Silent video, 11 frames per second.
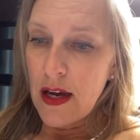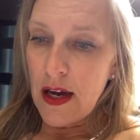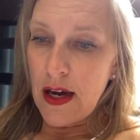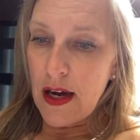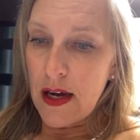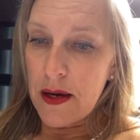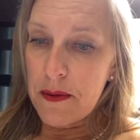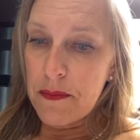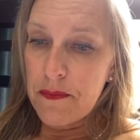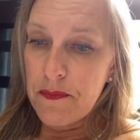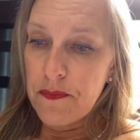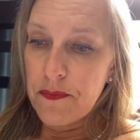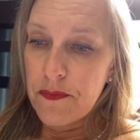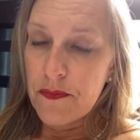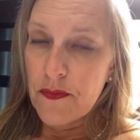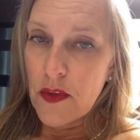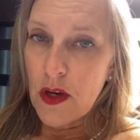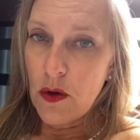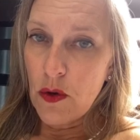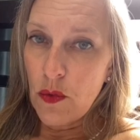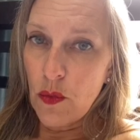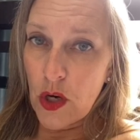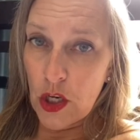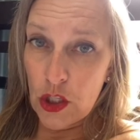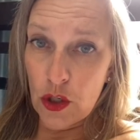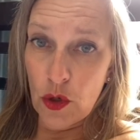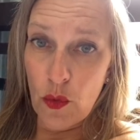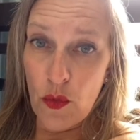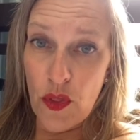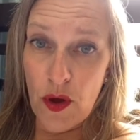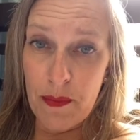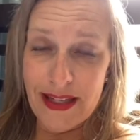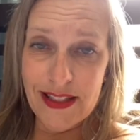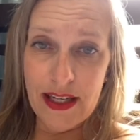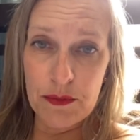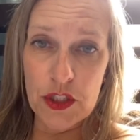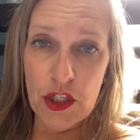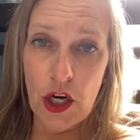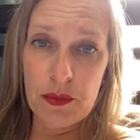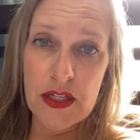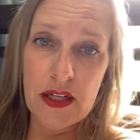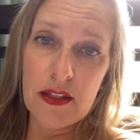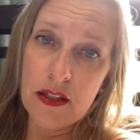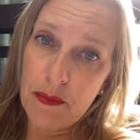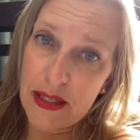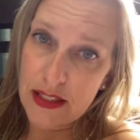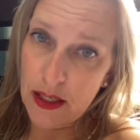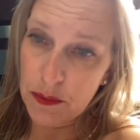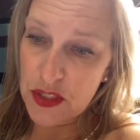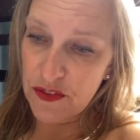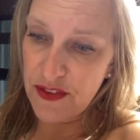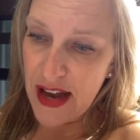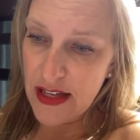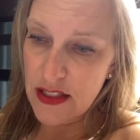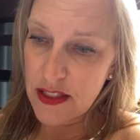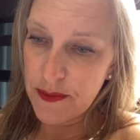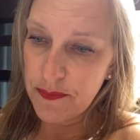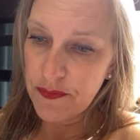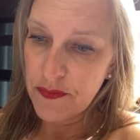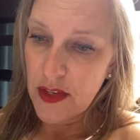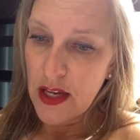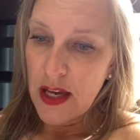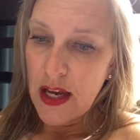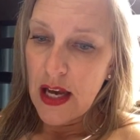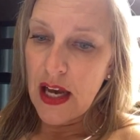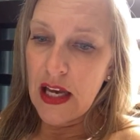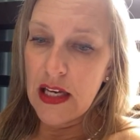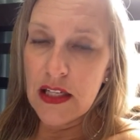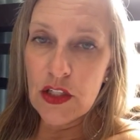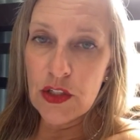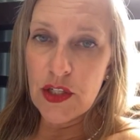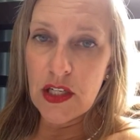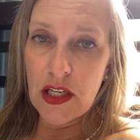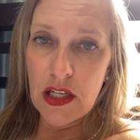We're going to learn the best times to carb cycle and the best times to fast. And included in